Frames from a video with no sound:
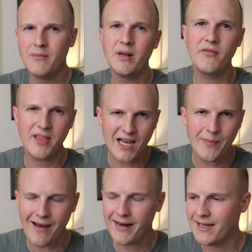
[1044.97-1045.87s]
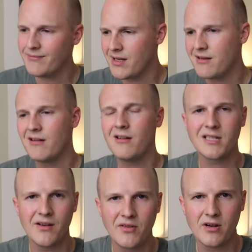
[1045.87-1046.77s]
But if you think about it, and you're a
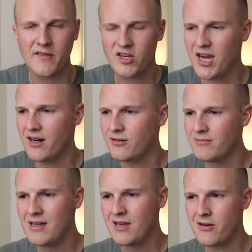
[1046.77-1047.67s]
long-term viewer of the channel,